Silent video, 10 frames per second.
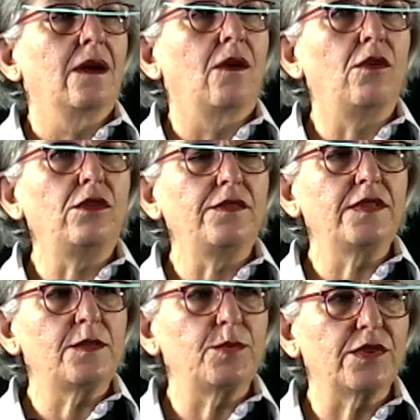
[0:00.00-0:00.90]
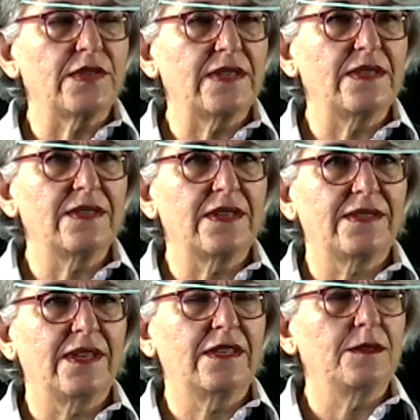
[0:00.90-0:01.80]
All of these processes are
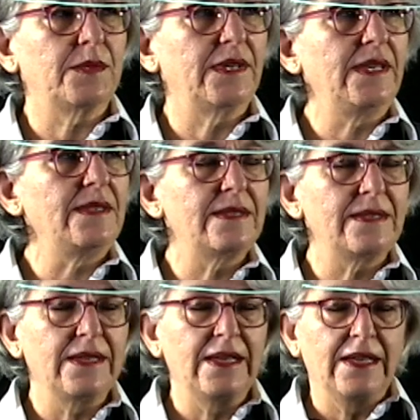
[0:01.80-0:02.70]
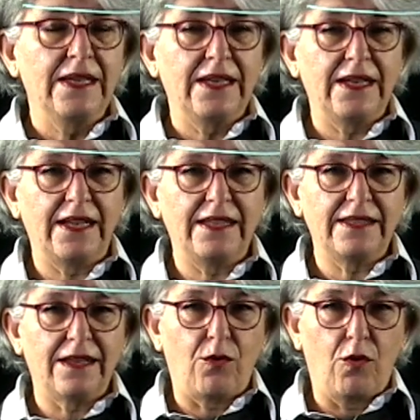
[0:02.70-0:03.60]
taking place,
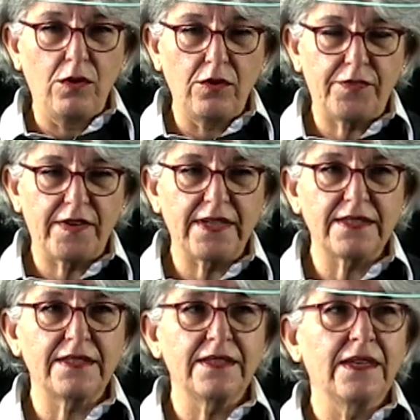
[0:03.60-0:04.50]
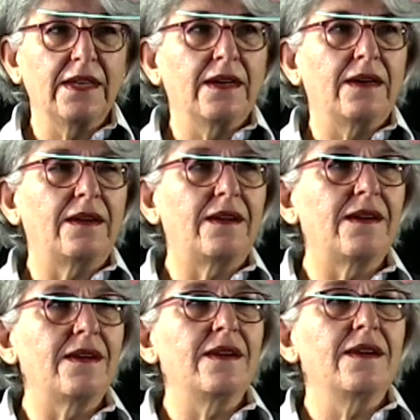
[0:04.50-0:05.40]
and all of us
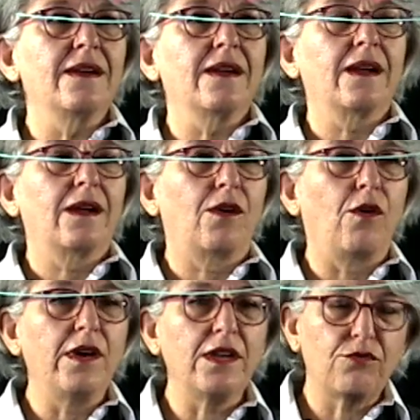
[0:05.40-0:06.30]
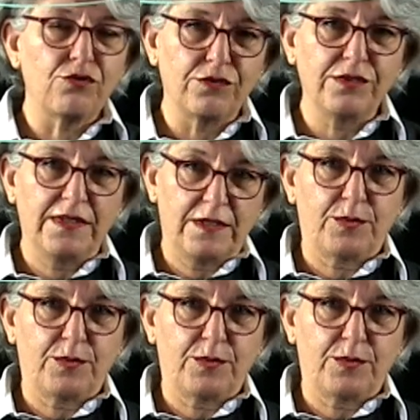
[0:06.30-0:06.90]
are going through these